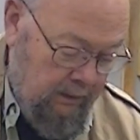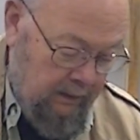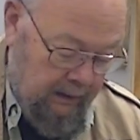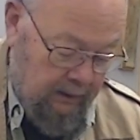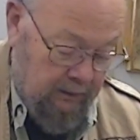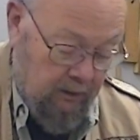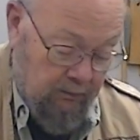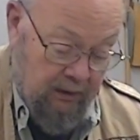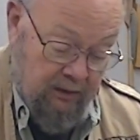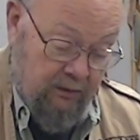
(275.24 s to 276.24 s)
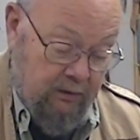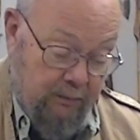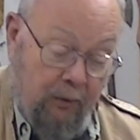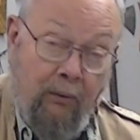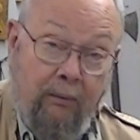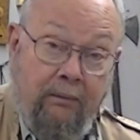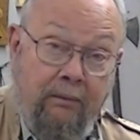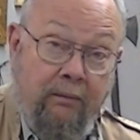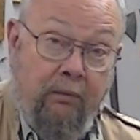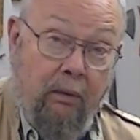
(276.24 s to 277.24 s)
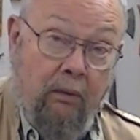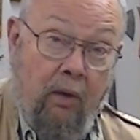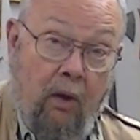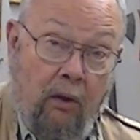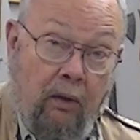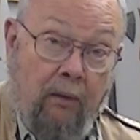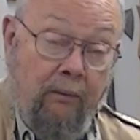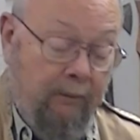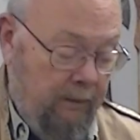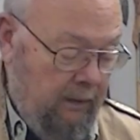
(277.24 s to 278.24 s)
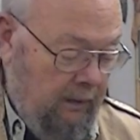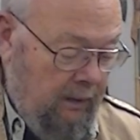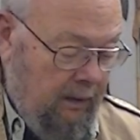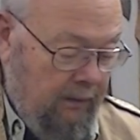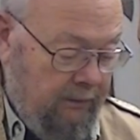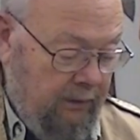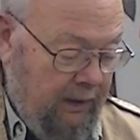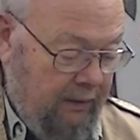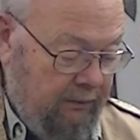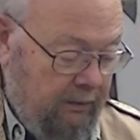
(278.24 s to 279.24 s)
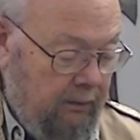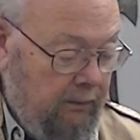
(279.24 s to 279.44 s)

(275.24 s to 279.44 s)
And they're reusable for longer if you have to.